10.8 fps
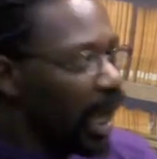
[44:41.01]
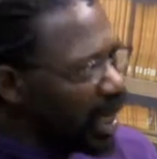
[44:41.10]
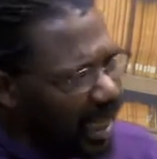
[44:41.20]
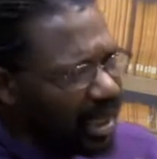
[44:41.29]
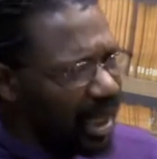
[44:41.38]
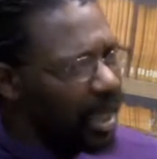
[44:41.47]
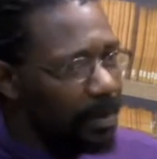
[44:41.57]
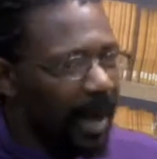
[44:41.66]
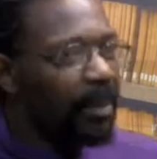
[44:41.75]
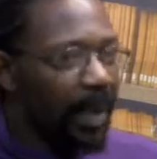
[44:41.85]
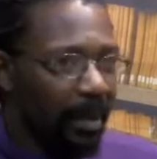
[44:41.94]
And I think
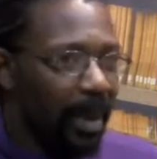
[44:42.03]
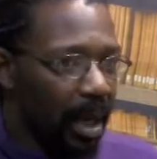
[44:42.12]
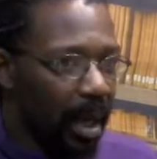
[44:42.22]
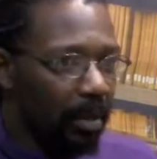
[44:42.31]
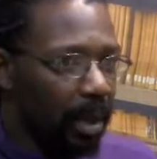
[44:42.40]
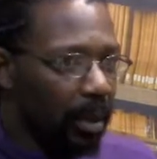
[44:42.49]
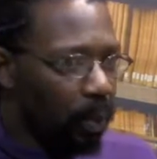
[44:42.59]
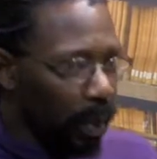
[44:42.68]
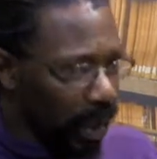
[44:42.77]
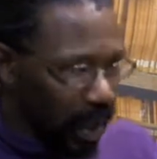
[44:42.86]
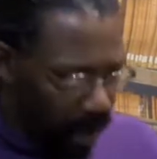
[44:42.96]
about my mom
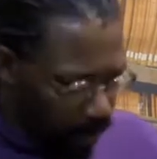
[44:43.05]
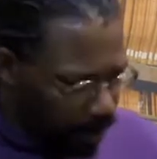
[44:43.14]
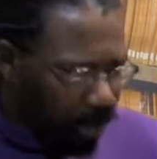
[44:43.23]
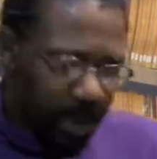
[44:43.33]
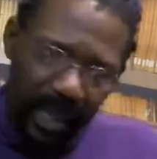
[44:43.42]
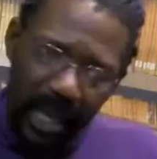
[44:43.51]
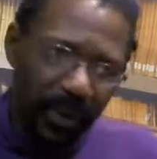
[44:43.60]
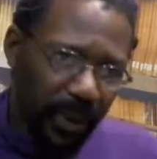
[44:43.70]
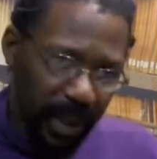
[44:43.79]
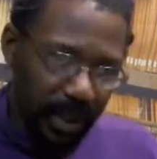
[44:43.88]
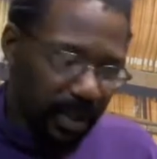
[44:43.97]
when I put together
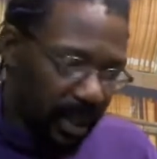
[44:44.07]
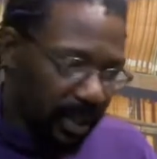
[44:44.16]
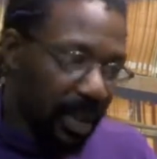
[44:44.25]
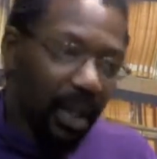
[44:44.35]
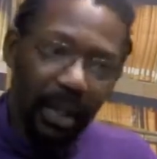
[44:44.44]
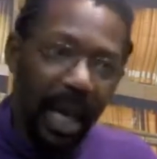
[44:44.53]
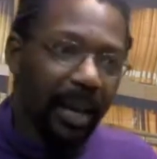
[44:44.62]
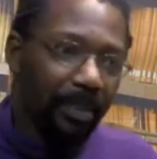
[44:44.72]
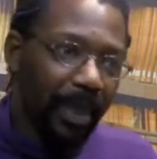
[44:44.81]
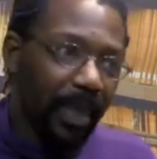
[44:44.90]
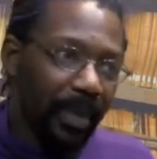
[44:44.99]
these things a lot
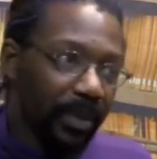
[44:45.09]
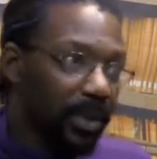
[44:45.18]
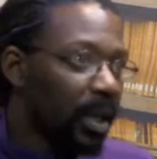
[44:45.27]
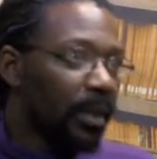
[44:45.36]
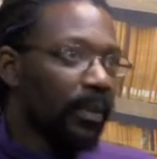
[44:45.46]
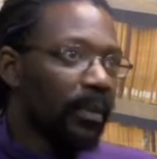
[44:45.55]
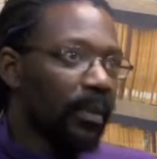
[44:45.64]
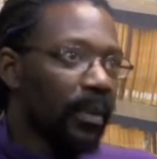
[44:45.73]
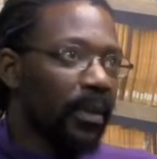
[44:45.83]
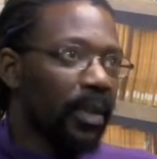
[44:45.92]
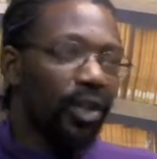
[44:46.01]
because
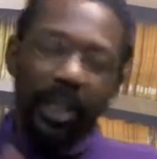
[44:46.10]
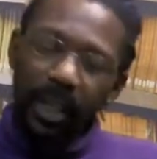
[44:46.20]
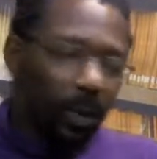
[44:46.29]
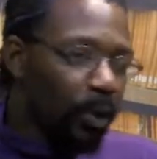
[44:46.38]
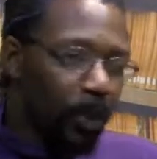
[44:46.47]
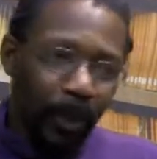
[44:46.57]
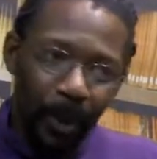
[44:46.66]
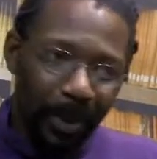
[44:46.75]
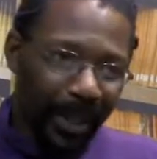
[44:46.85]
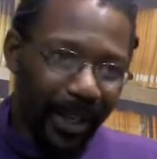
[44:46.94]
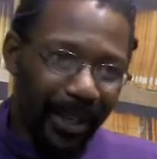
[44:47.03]
she didn't grow up role
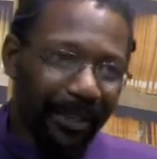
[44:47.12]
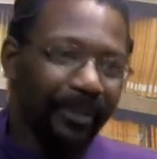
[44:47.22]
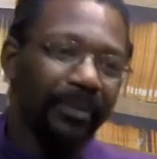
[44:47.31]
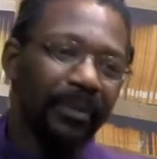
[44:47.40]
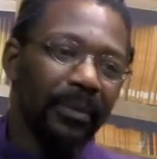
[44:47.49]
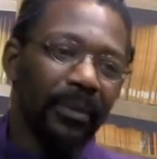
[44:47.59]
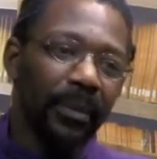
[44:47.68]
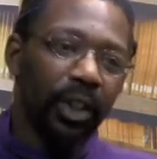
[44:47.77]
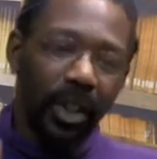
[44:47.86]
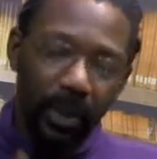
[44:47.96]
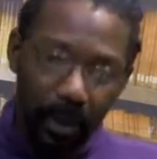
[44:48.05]
playing.
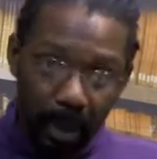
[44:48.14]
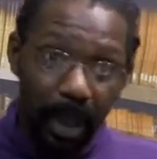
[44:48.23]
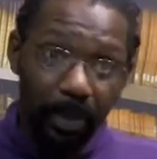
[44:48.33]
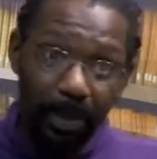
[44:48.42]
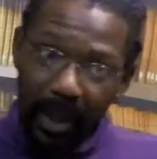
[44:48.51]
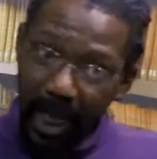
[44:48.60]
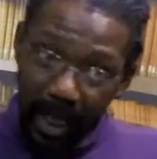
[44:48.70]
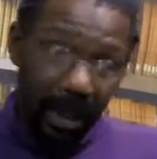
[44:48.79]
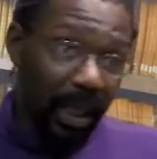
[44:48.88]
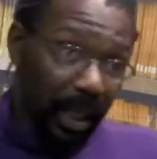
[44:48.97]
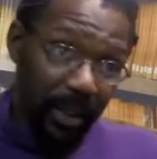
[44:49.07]
She grew up in
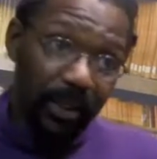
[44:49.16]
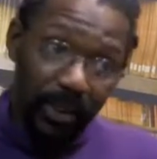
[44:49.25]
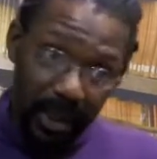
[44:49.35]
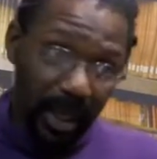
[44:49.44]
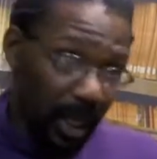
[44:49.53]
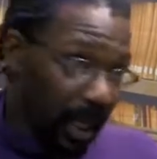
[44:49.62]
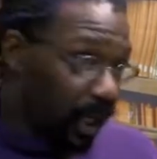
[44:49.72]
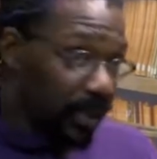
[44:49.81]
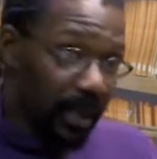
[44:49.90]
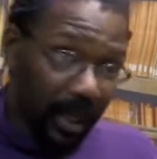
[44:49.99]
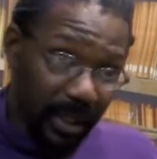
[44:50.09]
the inner city in the
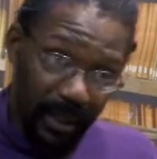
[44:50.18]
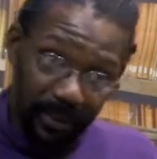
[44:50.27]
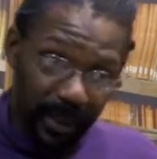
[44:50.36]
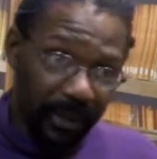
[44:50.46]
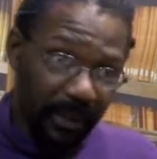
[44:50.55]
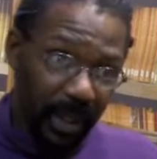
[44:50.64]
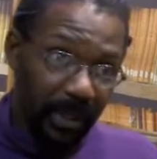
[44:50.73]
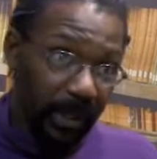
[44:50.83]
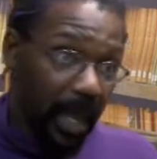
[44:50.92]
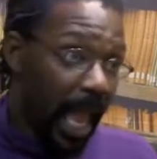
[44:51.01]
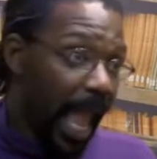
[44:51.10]
1950s
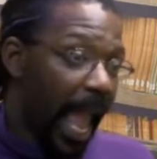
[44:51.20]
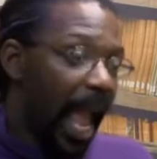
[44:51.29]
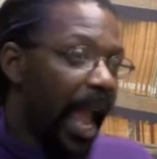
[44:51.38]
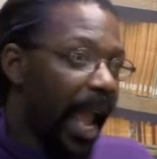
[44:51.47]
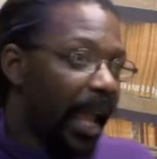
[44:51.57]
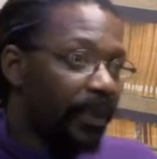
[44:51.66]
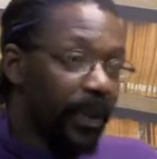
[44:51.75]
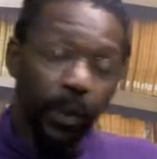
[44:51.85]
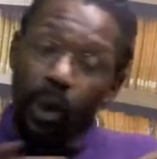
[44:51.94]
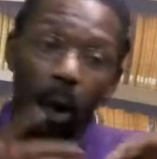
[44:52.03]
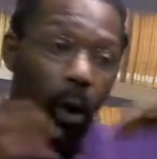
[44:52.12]
and there's
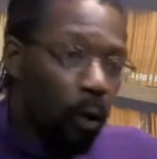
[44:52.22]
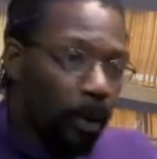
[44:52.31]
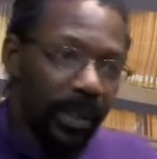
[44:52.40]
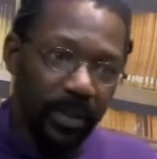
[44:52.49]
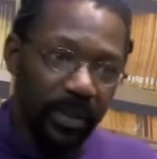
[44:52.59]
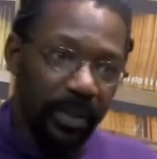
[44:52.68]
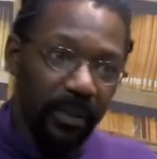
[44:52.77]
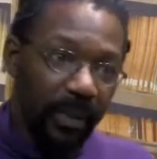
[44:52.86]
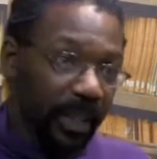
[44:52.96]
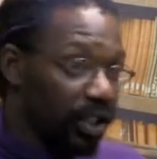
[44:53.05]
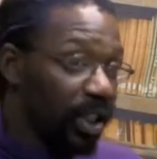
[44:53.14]
a whole bunch of stuff
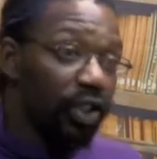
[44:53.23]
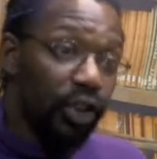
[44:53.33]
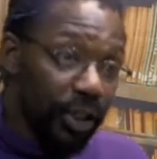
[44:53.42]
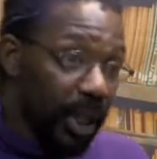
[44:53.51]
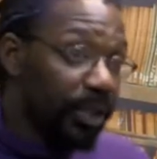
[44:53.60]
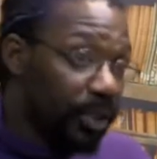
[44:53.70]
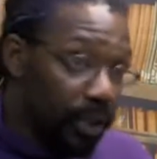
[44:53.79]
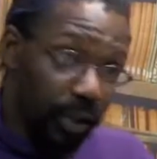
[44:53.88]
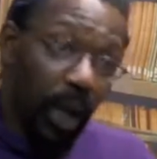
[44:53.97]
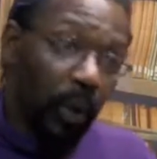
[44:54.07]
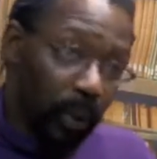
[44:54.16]
that she just
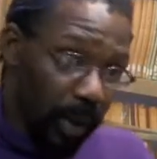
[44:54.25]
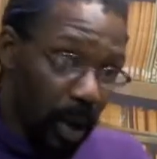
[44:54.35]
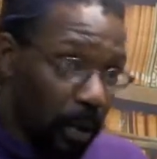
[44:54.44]
don't know.